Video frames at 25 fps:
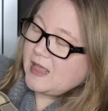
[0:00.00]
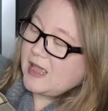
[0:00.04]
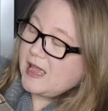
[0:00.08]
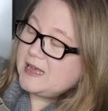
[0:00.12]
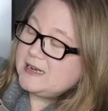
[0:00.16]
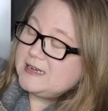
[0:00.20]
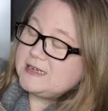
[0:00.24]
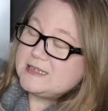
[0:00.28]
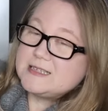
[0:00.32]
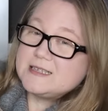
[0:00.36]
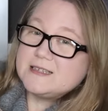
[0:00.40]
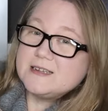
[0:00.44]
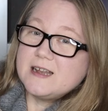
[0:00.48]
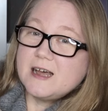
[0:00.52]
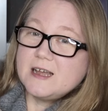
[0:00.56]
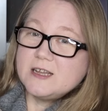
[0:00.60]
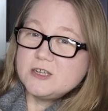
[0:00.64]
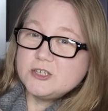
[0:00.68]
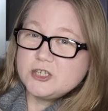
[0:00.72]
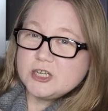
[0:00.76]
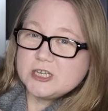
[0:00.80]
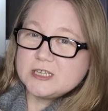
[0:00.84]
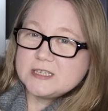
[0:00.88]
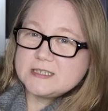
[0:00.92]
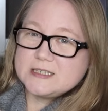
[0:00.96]
And it's not
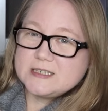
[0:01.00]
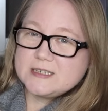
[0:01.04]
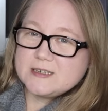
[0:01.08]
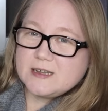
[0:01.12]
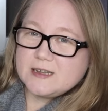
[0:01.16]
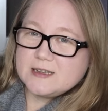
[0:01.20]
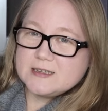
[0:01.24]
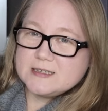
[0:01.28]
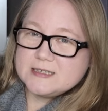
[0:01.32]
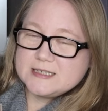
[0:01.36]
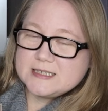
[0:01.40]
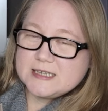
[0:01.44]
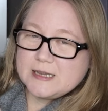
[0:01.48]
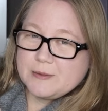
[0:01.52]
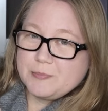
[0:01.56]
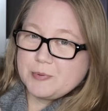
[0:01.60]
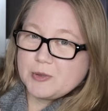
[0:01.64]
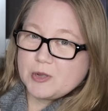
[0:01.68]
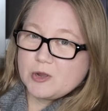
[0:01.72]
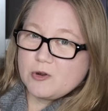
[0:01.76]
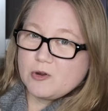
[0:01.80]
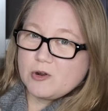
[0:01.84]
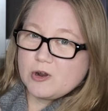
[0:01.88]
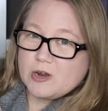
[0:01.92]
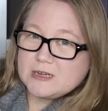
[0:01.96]
just a zip
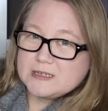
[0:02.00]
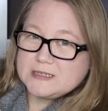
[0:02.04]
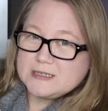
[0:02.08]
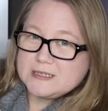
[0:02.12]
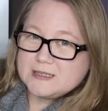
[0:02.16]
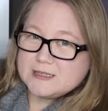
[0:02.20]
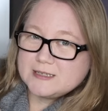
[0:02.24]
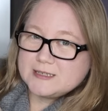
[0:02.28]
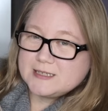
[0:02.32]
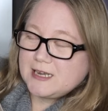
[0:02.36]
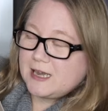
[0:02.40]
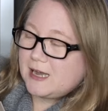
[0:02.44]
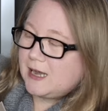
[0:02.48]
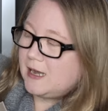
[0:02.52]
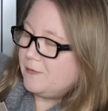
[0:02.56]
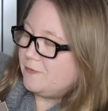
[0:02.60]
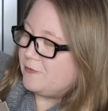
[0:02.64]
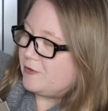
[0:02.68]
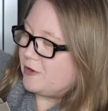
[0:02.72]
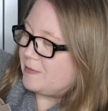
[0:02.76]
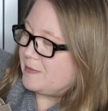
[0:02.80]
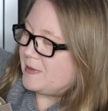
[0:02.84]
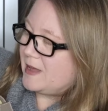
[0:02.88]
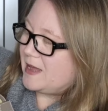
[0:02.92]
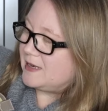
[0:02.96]
across the top
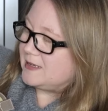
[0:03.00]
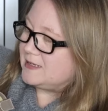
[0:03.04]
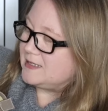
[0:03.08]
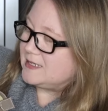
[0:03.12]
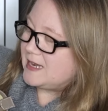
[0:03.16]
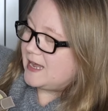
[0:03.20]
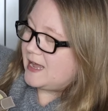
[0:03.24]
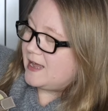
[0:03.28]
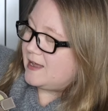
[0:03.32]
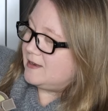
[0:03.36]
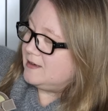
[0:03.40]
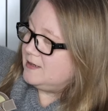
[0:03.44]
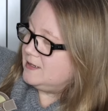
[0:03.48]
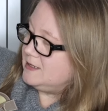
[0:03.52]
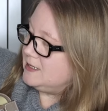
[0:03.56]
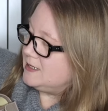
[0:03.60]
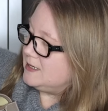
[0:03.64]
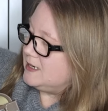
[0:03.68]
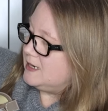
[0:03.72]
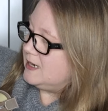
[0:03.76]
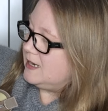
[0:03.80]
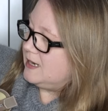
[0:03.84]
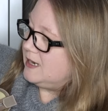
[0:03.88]
from end to end.